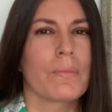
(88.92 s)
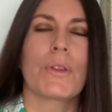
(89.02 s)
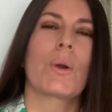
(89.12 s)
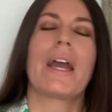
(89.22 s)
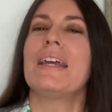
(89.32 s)

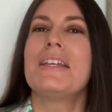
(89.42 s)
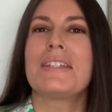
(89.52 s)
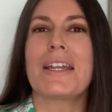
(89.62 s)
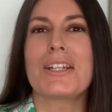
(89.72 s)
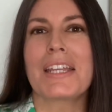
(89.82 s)
Okay,
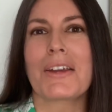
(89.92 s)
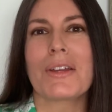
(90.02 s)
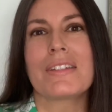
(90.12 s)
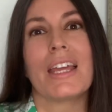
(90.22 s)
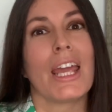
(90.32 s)

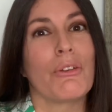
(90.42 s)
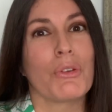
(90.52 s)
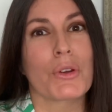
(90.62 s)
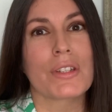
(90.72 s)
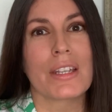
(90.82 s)
Sagittarius,
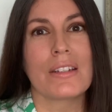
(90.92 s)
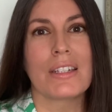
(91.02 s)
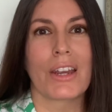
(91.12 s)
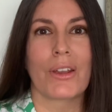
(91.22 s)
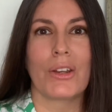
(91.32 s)
if you're a
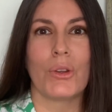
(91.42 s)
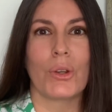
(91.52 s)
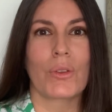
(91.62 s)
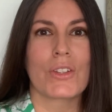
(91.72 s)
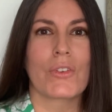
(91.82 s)
Sagittarian, you
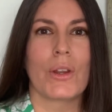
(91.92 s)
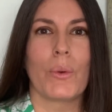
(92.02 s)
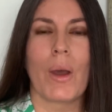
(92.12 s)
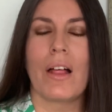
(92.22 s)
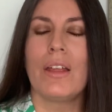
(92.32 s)
know this very
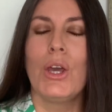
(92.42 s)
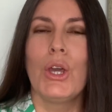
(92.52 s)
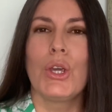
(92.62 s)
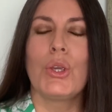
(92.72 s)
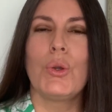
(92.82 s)
well.
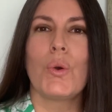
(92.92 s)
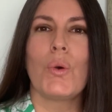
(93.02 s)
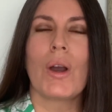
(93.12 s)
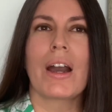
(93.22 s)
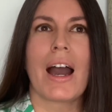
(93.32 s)

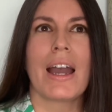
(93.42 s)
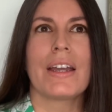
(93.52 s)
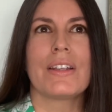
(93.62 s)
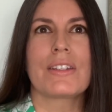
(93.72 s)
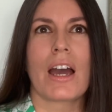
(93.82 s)
You
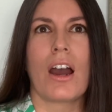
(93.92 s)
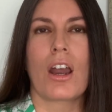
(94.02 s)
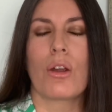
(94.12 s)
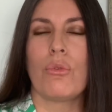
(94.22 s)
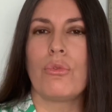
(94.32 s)
guys
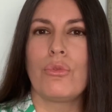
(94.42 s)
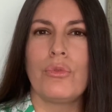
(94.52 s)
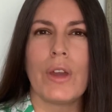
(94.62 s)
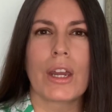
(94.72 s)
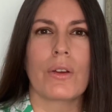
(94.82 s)
are
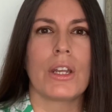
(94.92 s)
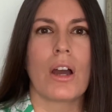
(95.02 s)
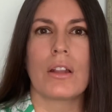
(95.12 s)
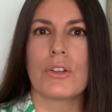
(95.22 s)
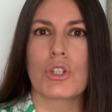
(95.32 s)
very
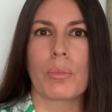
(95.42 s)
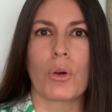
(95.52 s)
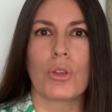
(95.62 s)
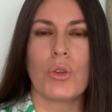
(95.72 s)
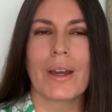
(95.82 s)

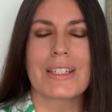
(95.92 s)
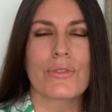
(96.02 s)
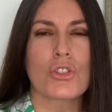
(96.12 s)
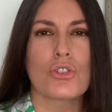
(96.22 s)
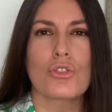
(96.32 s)
knowledgeable. You guys
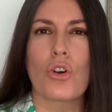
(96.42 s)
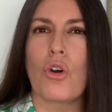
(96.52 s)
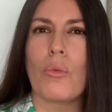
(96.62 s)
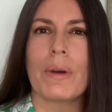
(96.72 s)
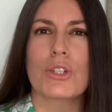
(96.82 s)
have
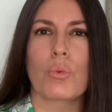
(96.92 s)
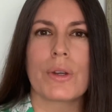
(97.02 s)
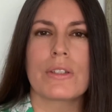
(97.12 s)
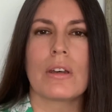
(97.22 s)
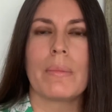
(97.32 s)
so much
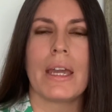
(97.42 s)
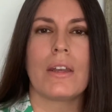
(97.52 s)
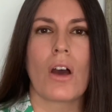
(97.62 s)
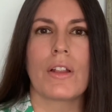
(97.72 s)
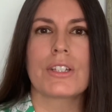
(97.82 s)
wisdom
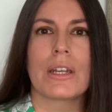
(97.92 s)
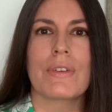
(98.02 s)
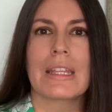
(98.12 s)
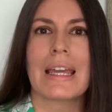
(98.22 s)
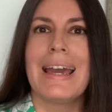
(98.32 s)
and knowledge and
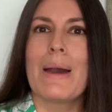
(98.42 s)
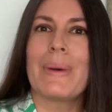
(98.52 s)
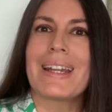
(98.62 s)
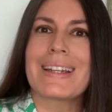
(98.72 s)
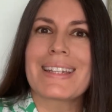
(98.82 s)
everything,
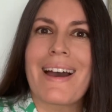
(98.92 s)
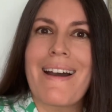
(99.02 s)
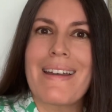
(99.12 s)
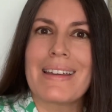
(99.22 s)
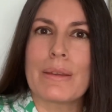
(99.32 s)
but at
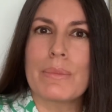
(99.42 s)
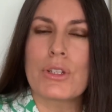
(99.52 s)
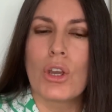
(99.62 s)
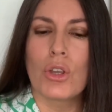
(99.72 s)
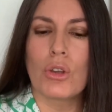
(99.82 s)

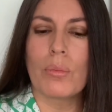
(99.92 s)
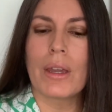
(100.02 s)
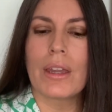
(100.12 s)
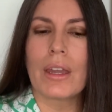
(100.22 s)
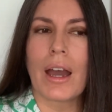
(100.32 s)
times you
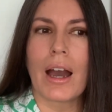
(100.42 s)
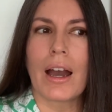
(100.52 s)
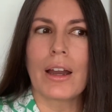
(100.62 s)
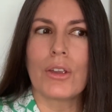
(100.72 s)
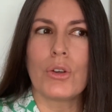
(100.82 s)
may,
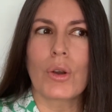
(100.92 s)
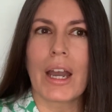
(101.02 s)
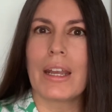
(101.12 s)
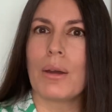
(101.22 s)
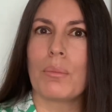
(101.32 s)
kind of